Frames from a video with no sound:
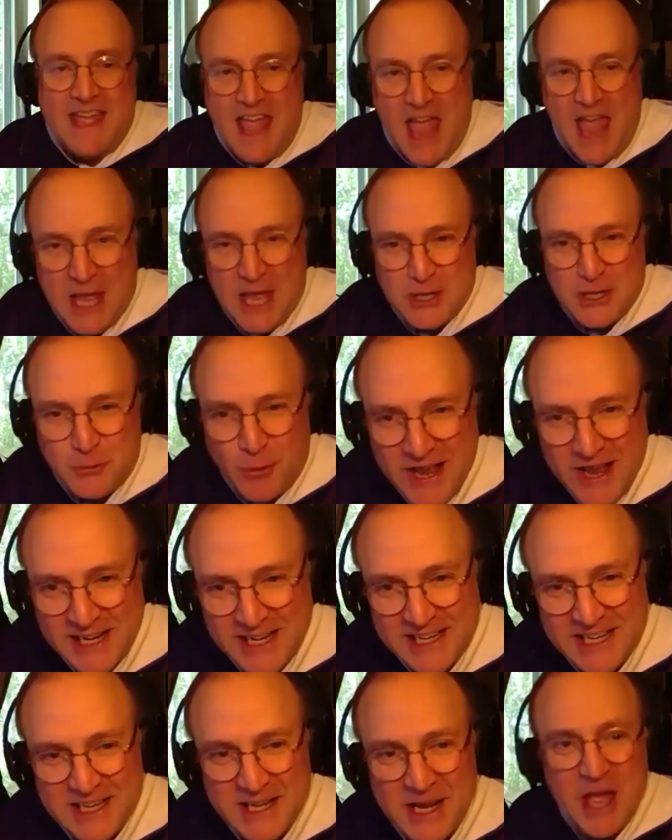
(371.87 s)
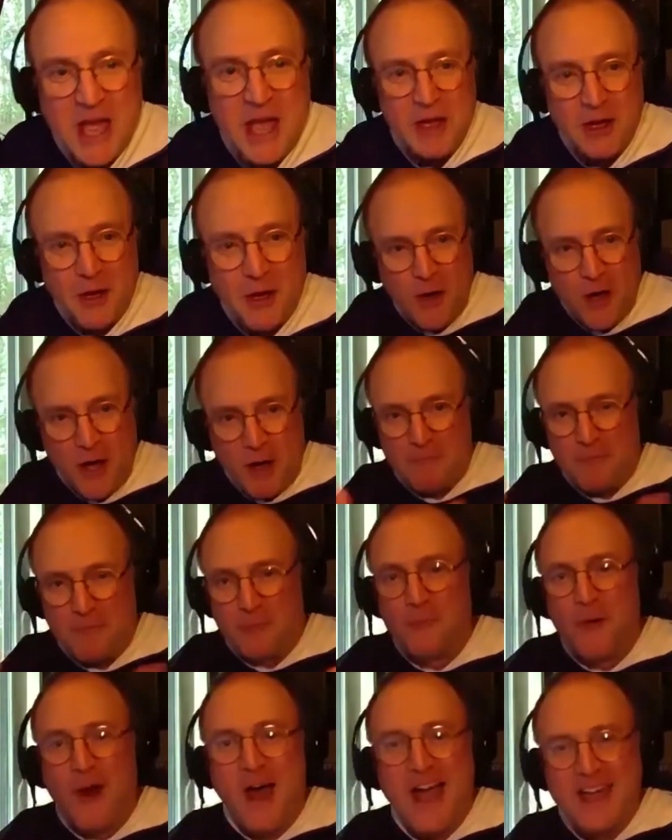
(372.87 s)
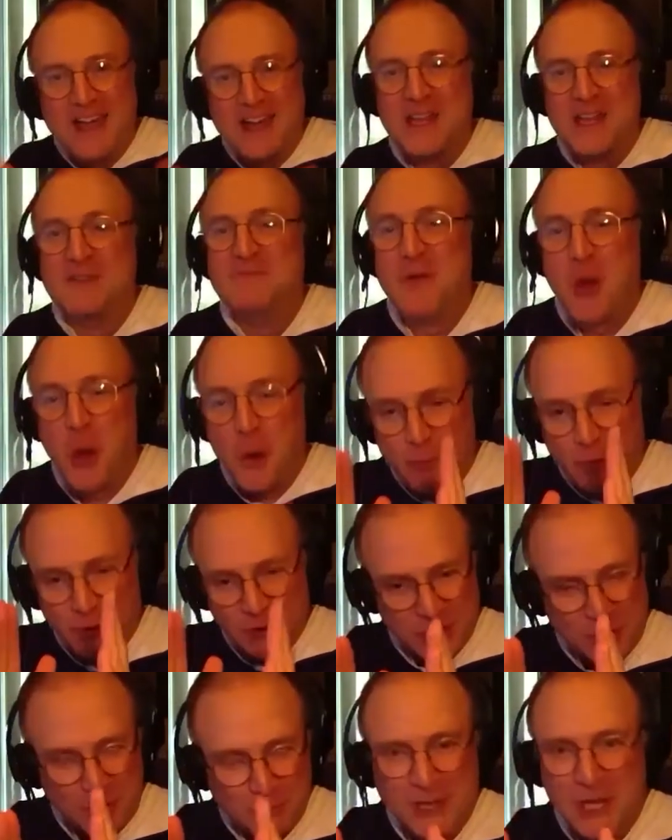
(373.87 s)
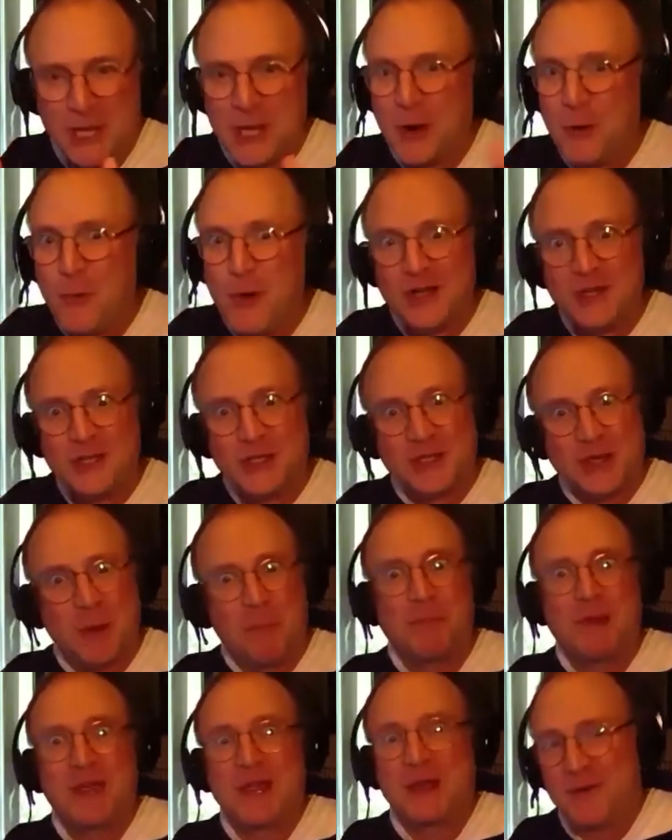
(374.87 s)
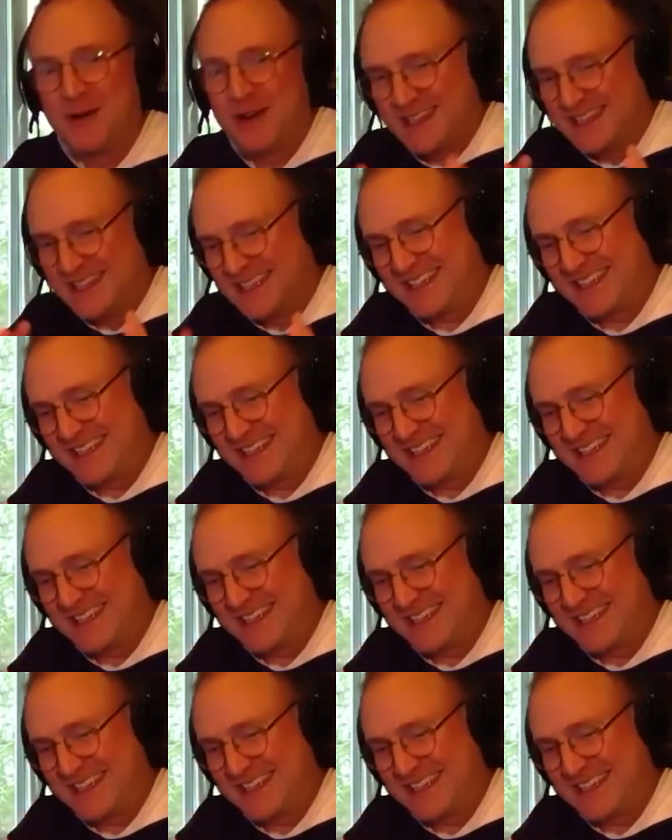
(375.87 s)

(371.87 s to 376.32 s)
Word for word: Handwriting in a variety of notebooks, some little ones, some big ones.